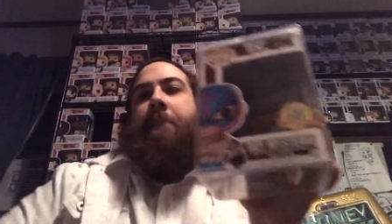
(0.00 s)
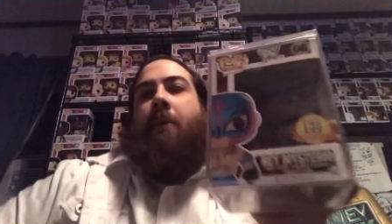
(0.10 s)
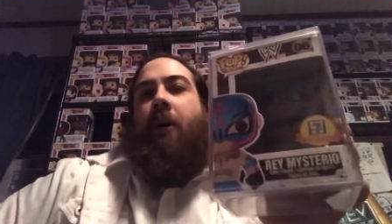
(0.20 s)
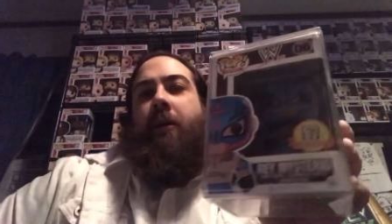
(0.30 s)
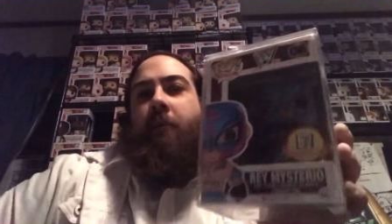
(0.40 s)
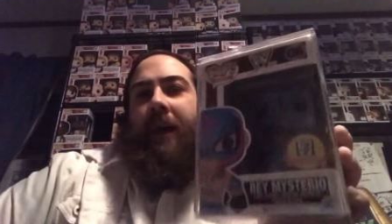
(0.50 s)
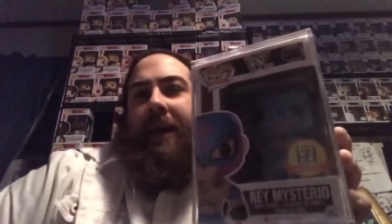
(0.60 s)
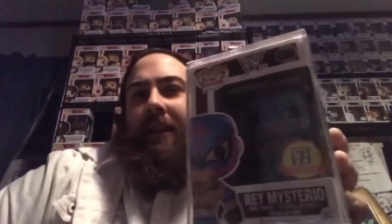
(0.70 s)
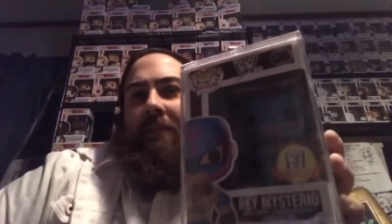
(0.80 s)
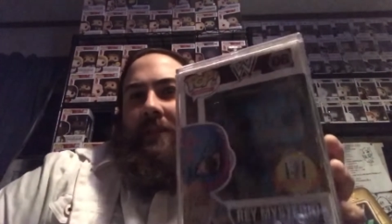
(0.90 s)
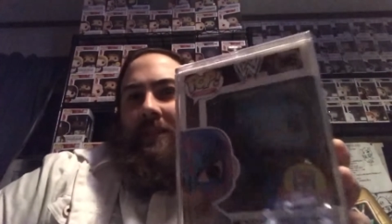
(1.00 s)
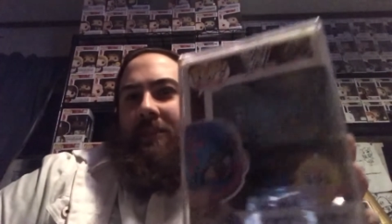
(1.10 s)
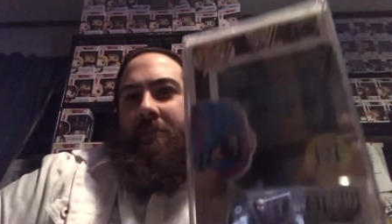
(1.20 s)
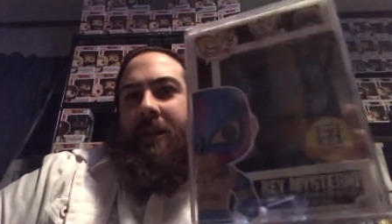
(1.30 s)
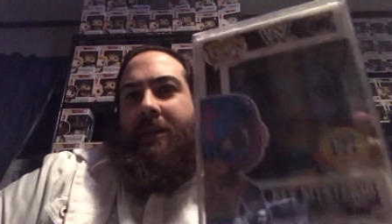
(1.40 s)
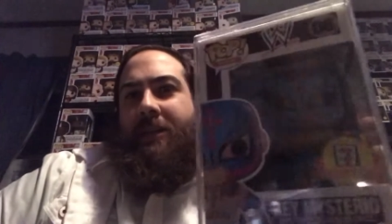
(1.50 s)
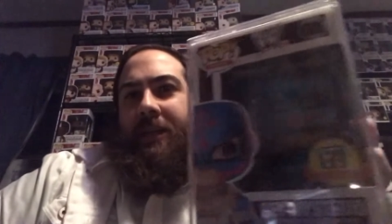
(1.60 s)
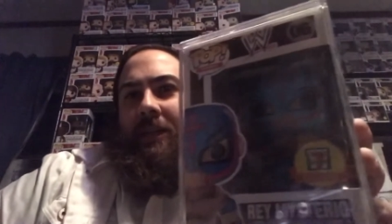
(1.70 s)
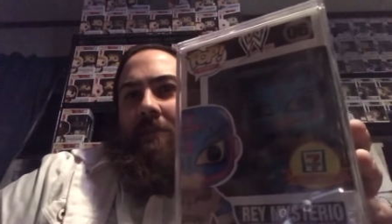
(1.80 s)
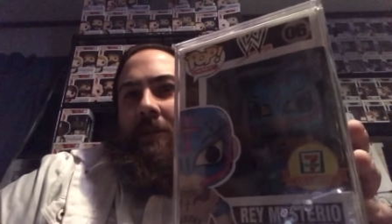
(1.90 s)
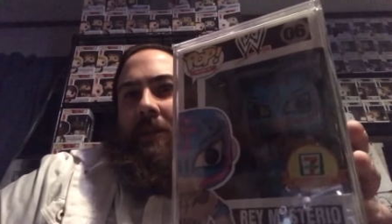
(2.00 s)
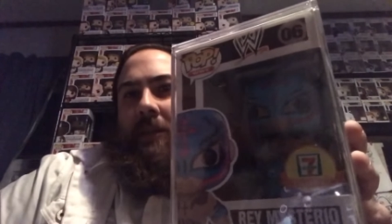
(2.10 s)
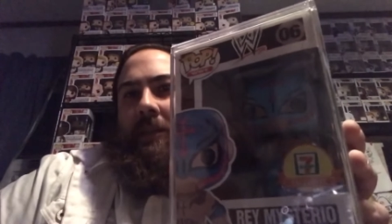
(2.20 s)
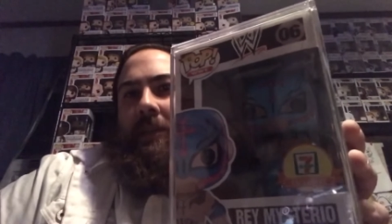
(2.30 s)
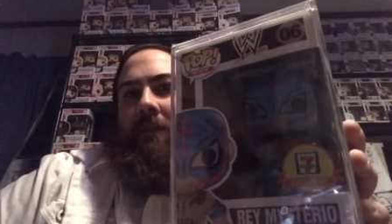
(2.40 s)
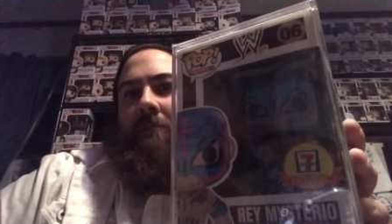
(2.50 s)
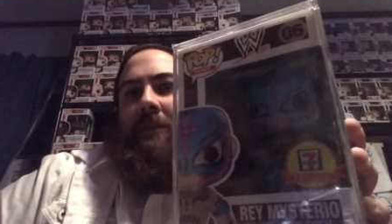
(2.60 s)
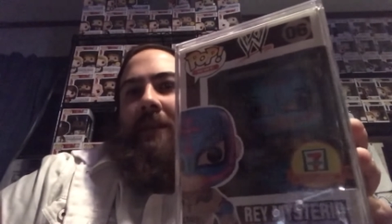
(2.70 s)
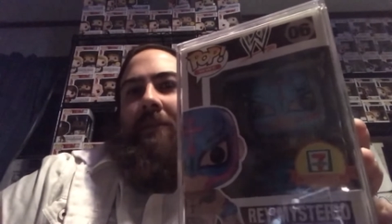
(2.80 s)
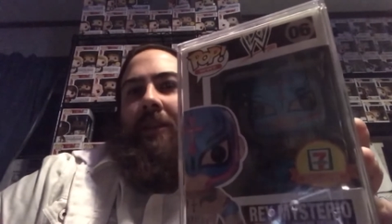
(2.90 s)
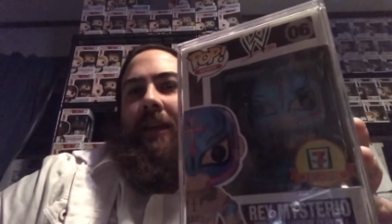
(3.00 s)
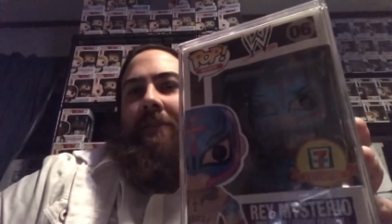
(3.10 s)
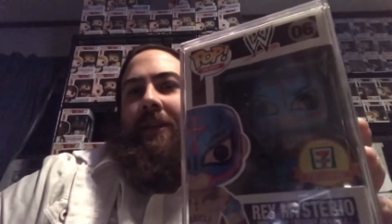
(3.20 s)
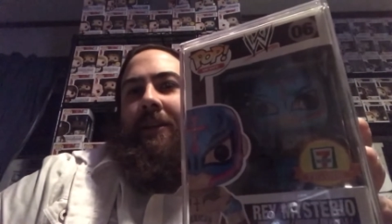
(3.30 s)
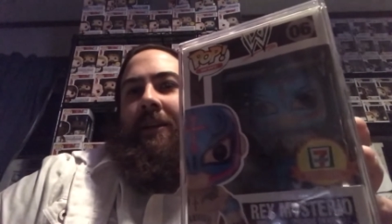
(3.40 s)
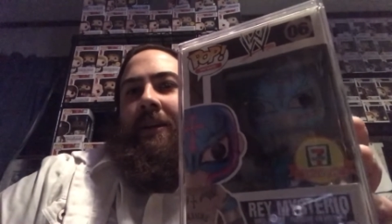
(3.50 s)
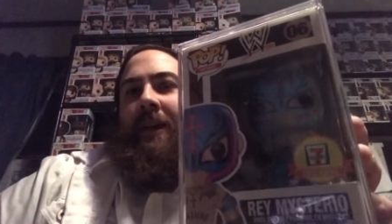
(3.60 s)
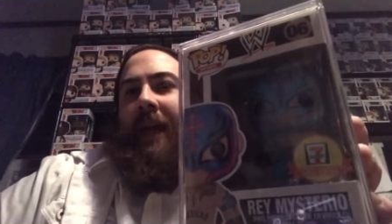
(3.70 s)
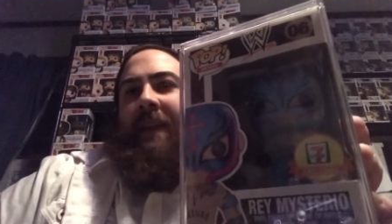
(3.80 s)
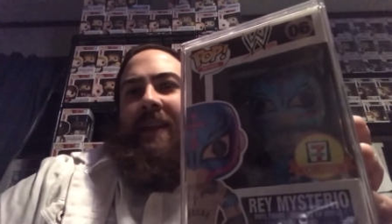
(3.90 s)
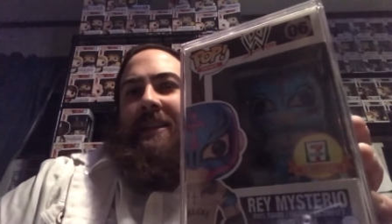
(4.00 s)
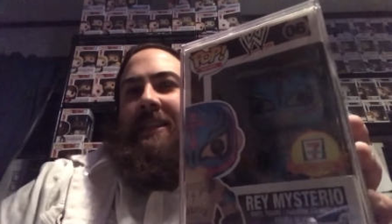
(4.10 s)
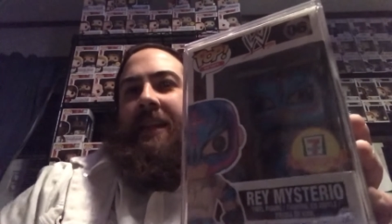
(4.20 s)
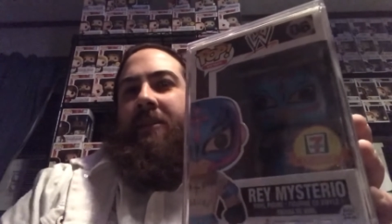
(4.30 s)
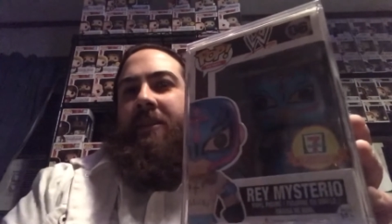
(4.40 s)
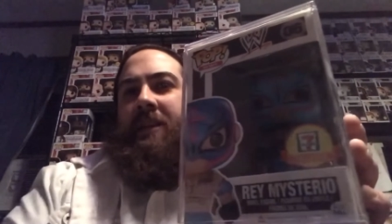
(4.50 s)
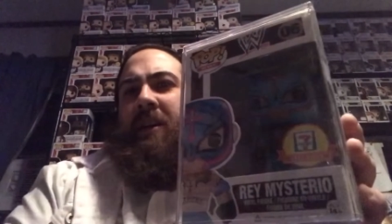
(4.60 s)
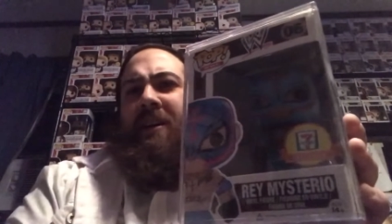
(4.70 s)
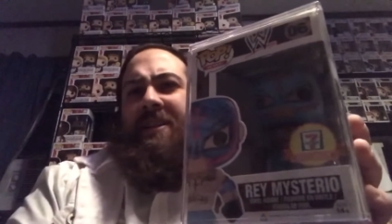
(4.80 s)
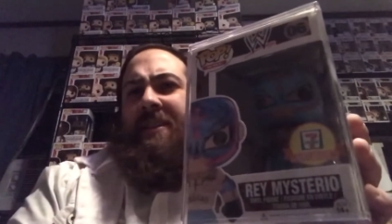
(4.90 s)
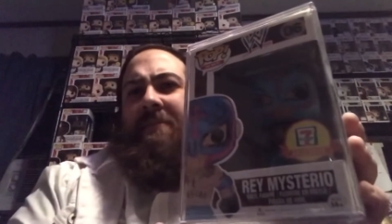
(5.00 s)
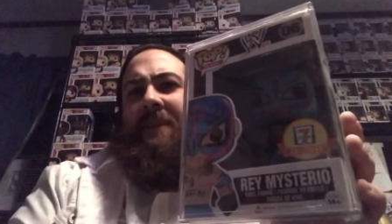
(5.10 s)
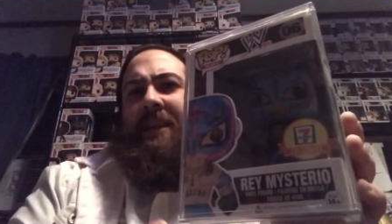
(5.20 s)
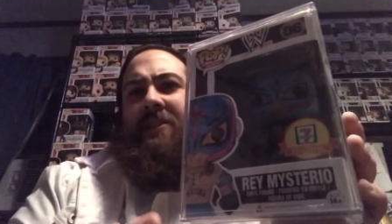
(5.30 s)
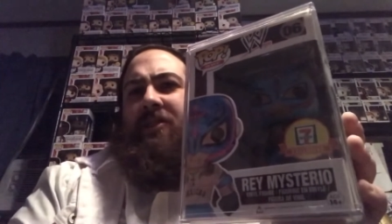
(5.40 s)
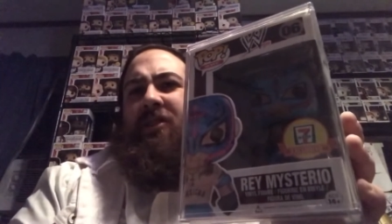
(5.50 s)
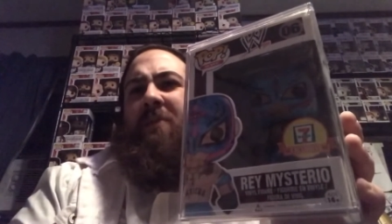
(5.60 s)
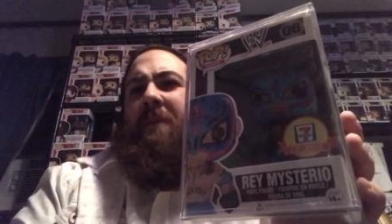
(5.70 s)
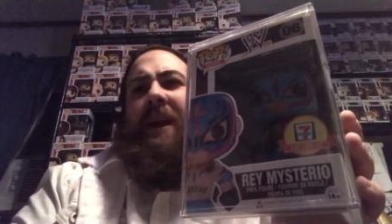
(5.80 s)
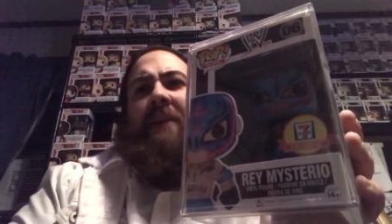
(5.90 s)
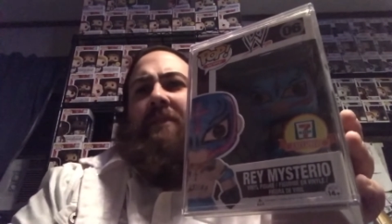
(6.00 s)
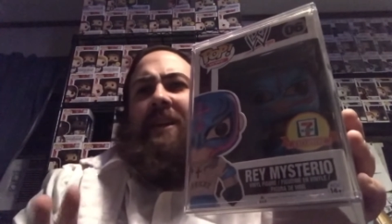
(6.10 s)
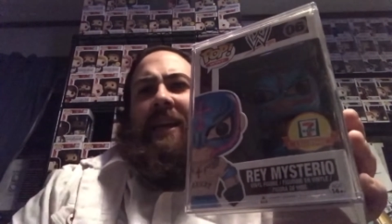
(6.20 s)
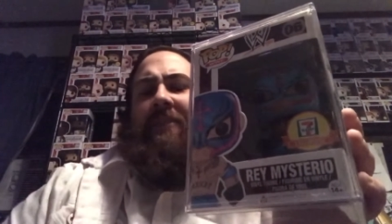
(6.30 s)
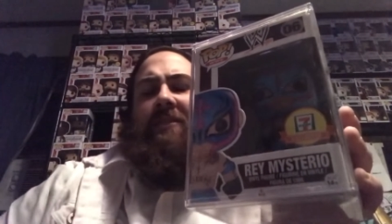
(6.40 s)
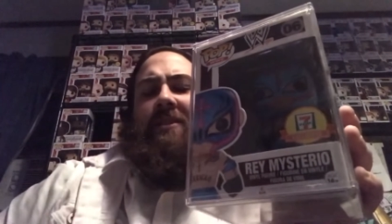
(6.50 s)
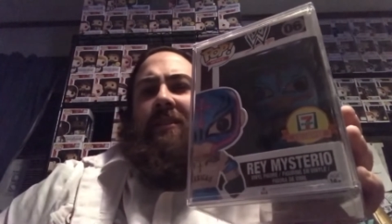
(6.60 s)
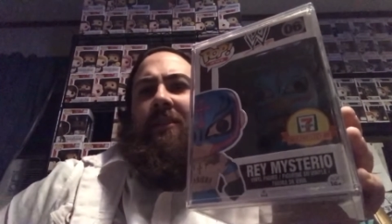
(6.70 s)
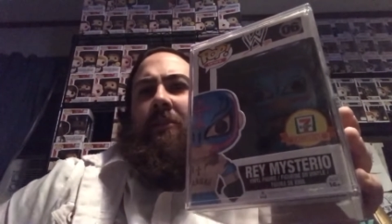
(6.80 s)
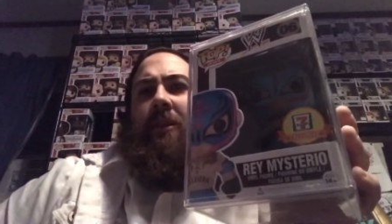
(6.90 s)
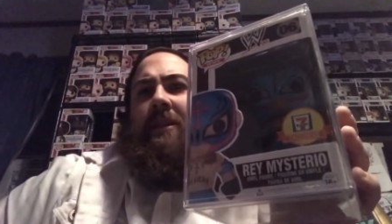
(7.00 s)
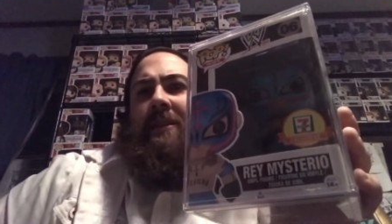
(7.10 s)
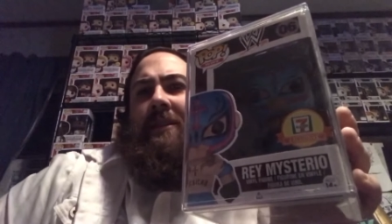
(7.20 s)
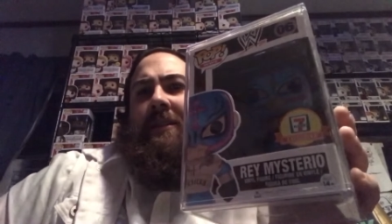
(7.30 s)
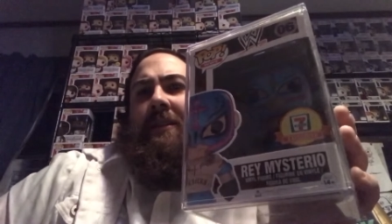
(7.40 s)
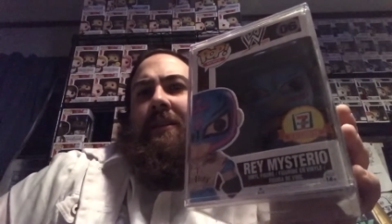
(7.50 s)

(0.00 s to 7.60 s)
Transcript: Part of why I love this so much is because it's from 7-Eleven and that sticker is awesome and stupid and ridiculous all at once.